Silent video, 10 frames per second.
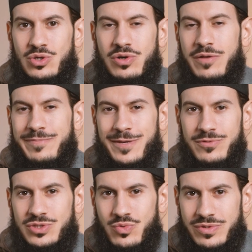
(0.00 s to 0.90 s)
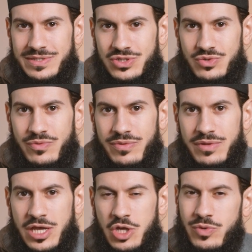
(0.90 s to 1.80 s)
to call people towards the truth,
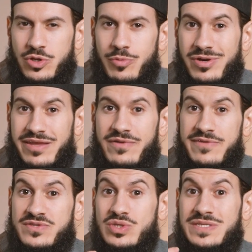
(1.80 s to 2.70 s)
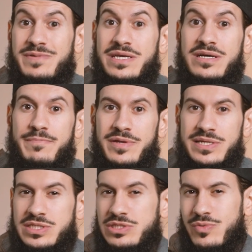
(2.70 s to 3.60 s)
when you're brave enough to speak up in
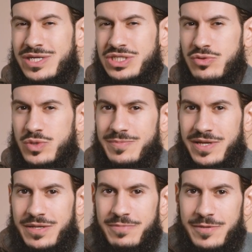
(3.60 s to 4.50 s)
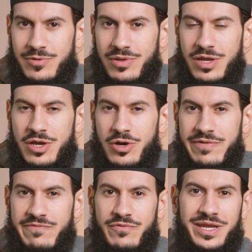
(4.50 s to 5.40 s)
a situation in which many people
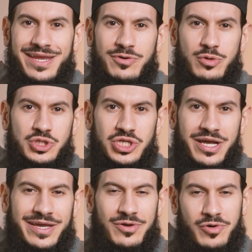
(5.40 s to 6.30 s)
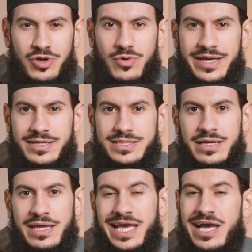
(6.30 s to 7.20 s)
are afraid or shy or quiet,
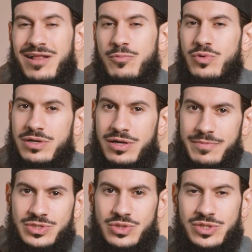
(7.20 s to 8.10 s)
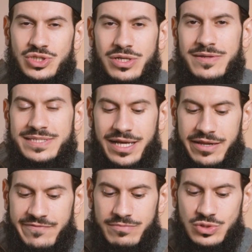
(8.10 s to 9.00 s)
help will come to you, inshallah
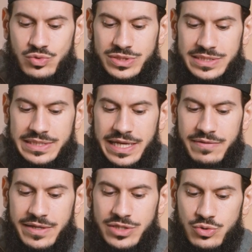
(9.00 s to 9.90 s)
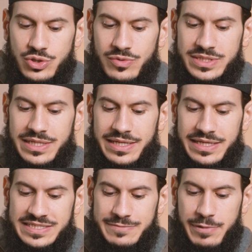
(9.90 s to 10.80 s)
ta'ala, from sources that you don't
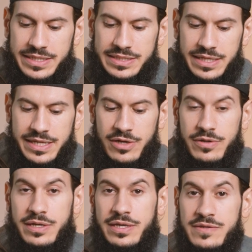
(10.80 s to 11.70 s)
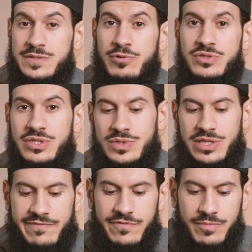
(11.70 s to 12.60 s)
expect. Now, this person was
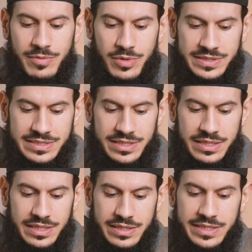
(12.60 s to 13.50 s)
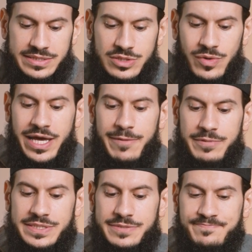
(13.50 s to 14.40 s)
not from amongst the elite. So what
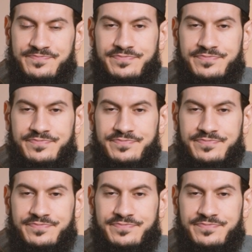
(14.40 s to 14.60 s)
happens?